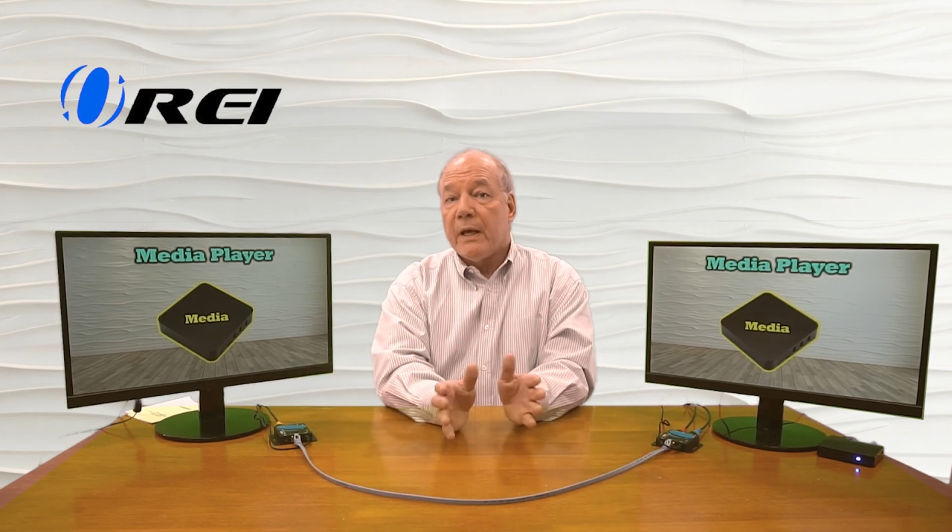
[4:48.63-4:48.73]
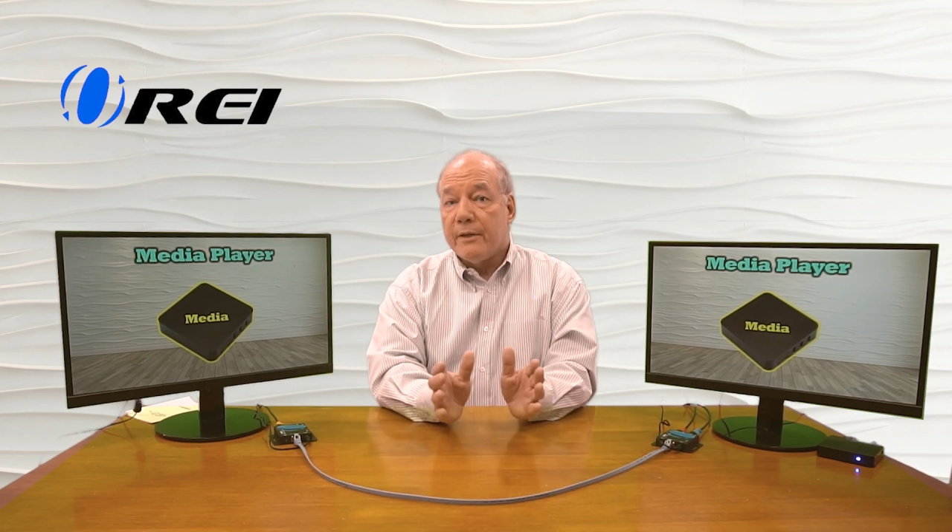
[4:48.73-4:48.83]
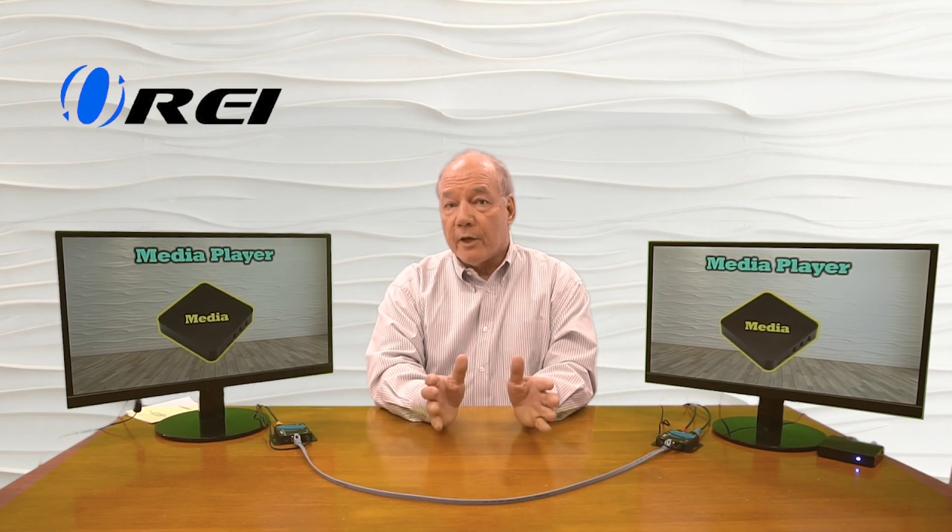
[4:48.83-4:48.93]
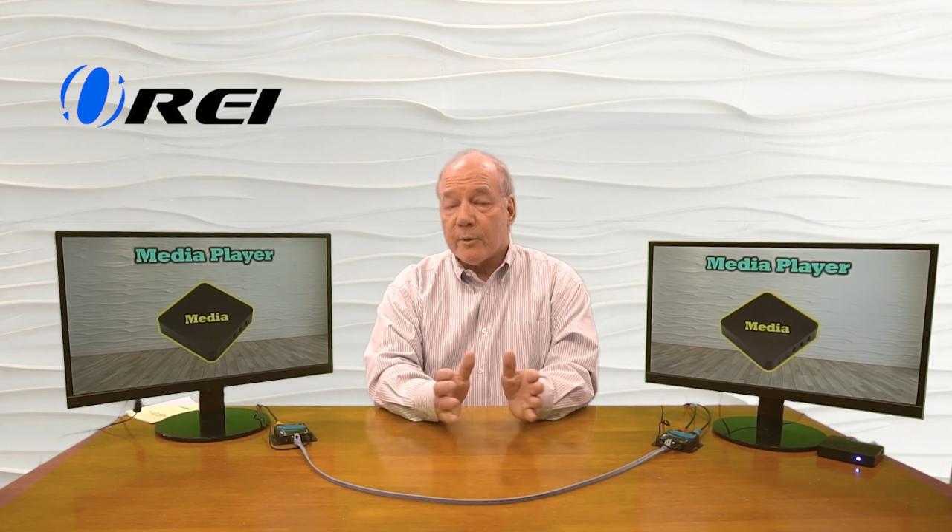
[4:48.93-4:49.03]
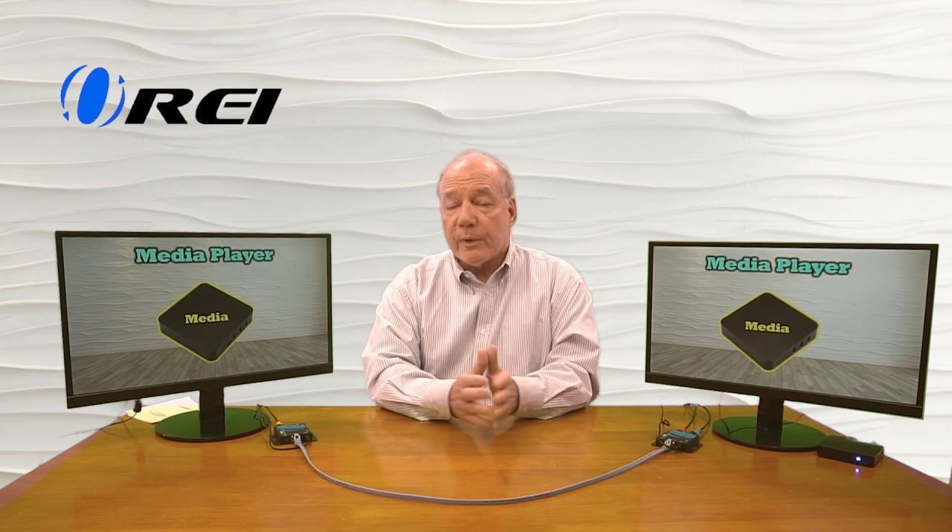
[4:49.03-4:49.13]
The
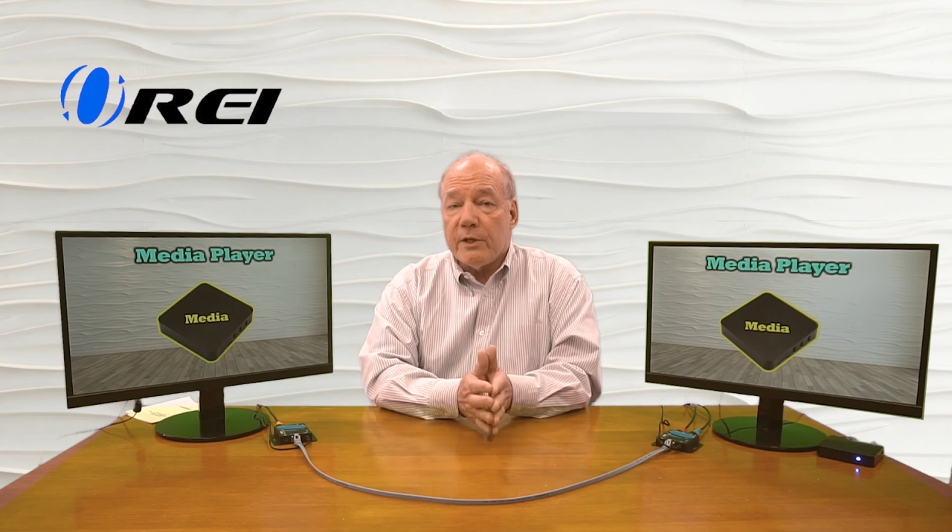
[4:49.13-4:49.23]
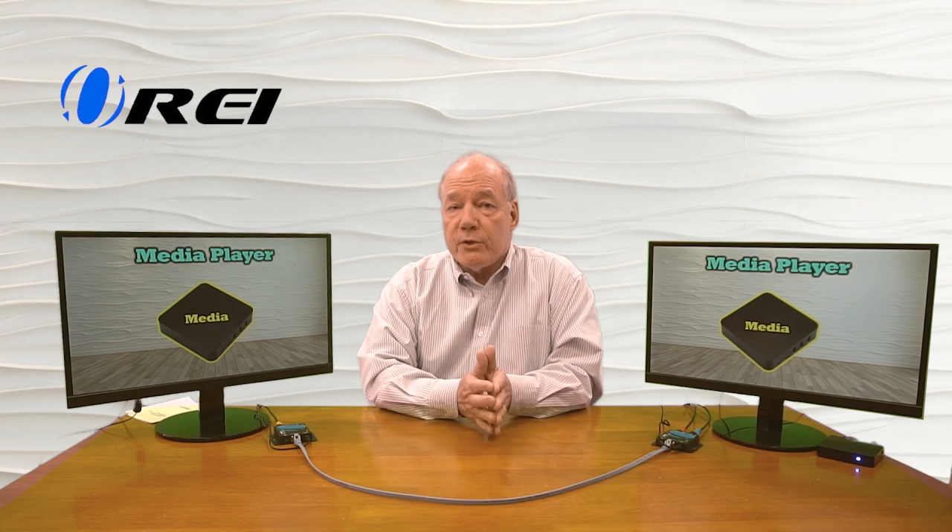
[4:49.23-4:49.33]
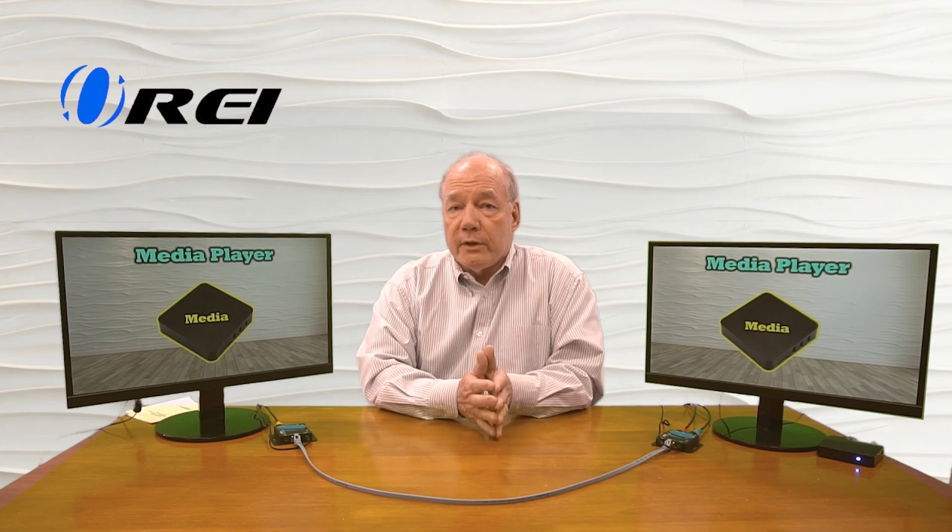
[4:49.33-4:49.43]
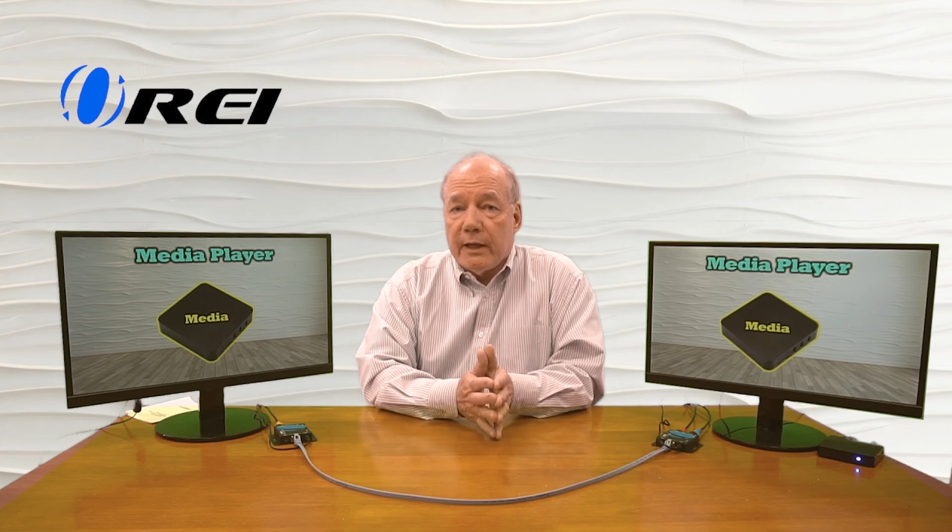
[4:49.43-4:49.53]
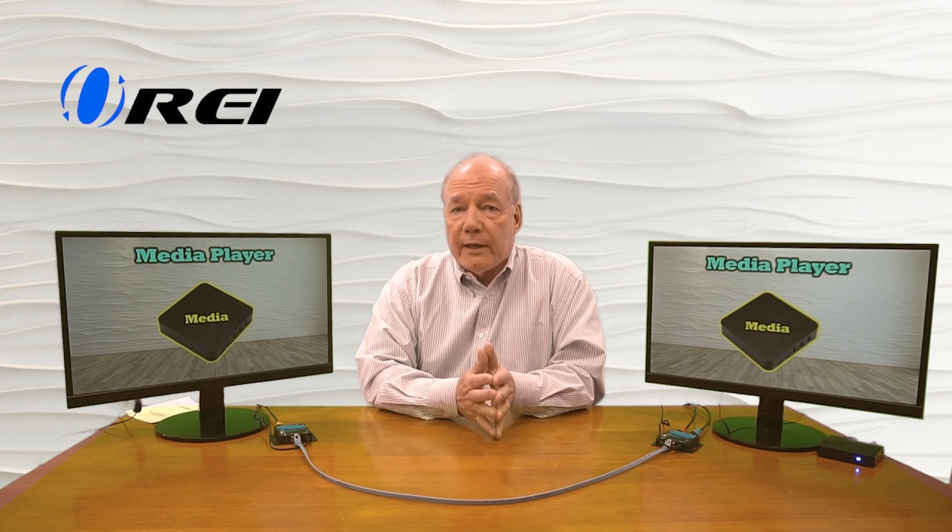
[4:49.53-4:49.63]
other place
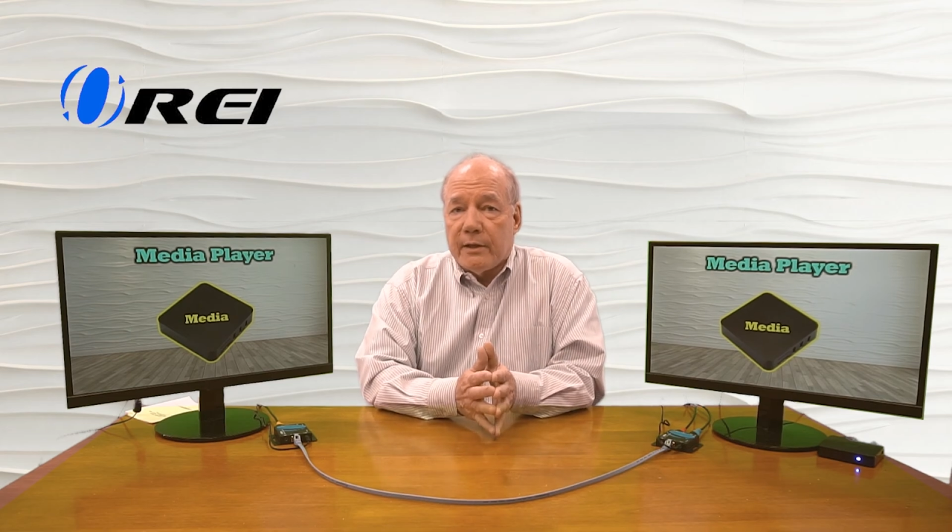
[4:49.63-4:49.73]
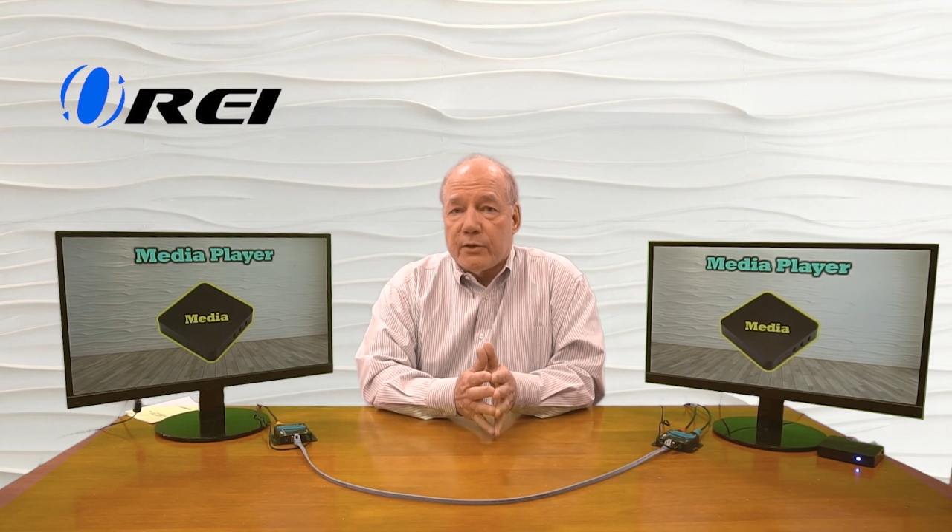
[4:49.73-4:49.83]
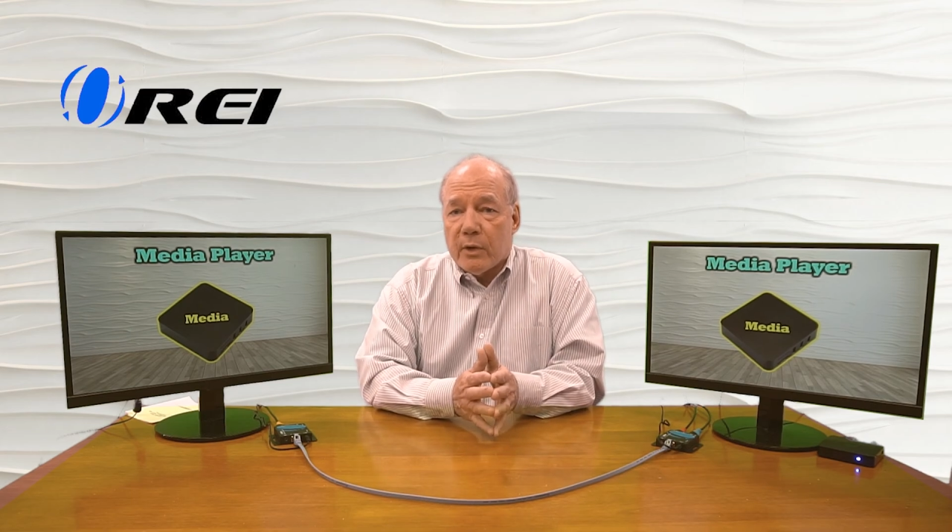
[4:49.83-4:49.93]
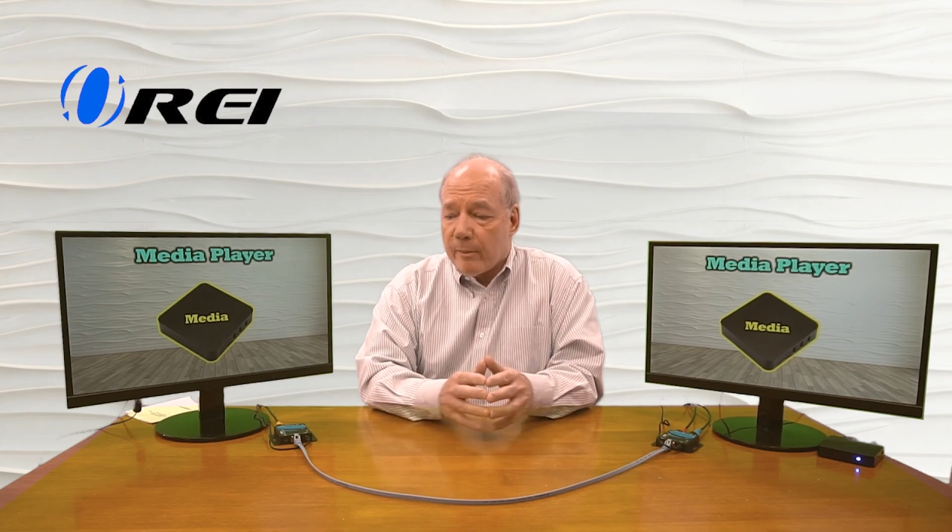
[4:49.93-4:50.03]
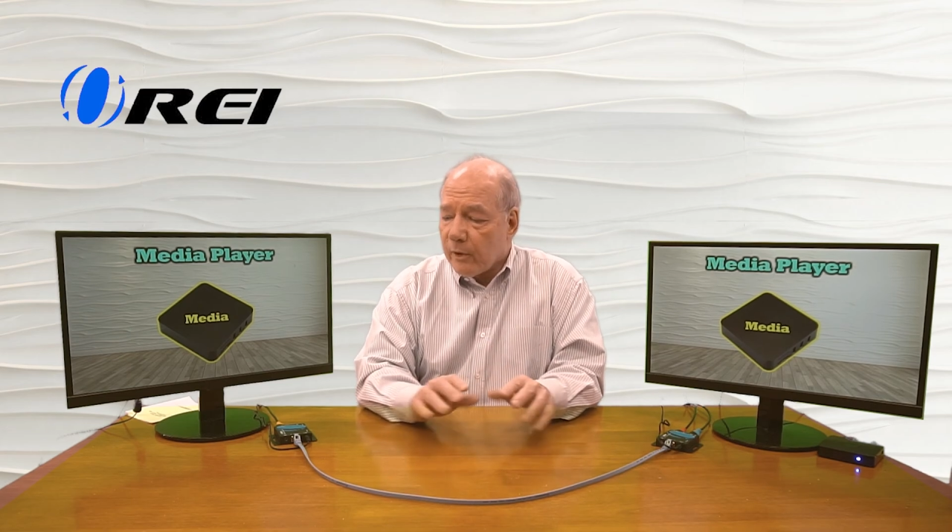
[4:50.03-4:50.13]
you can get into
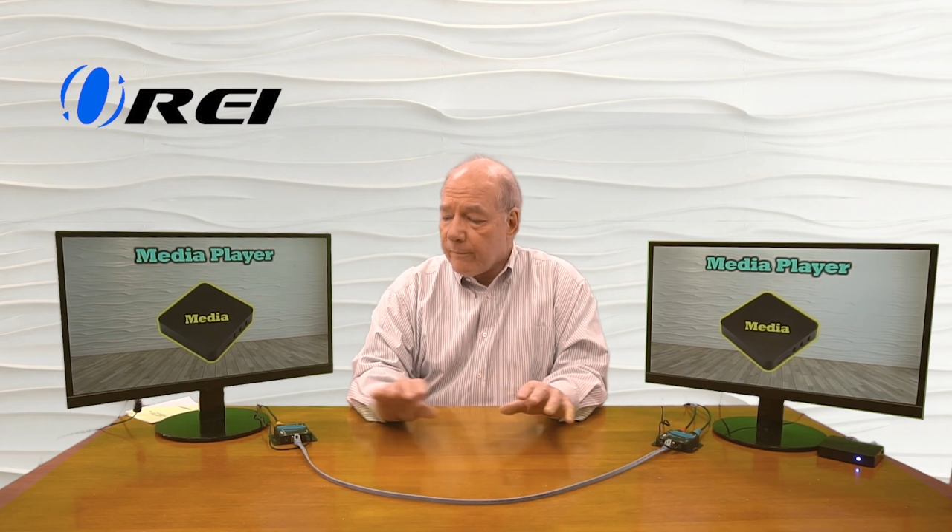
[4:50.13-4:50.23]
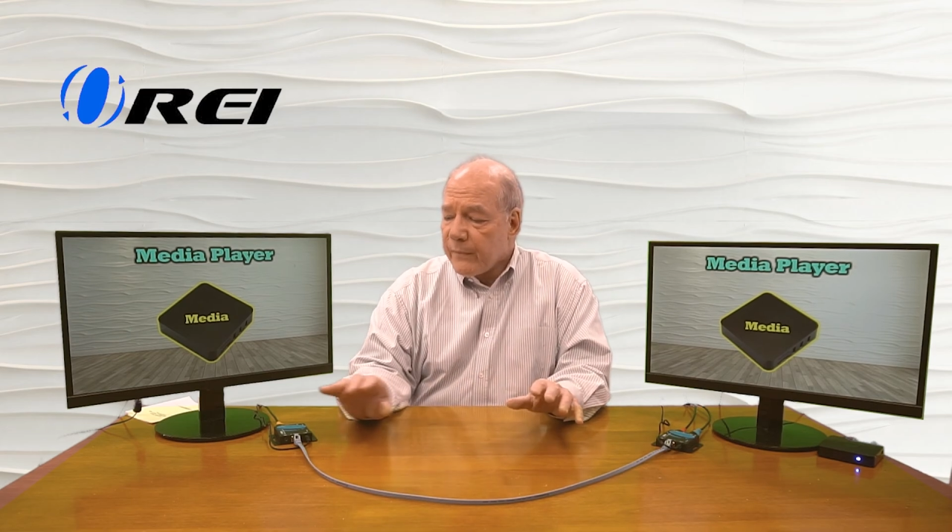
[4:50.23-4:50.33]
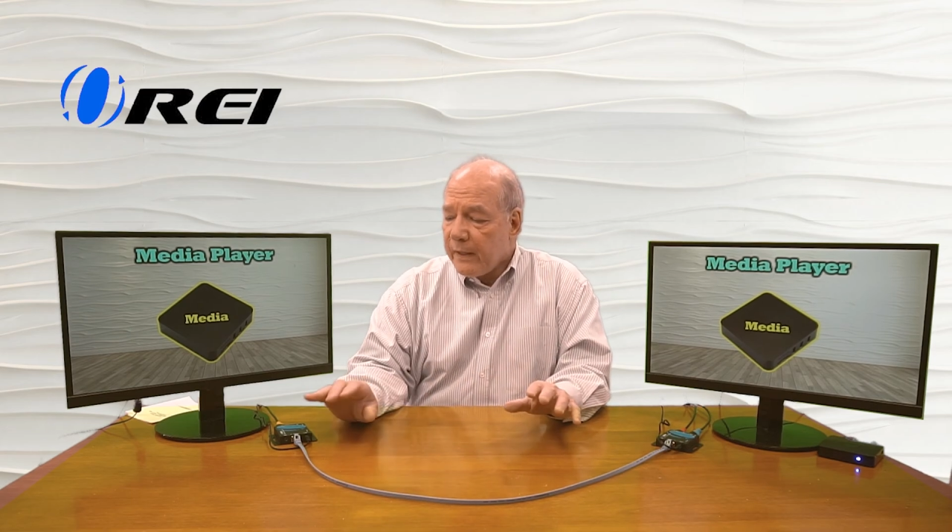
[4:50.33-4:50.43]
trouble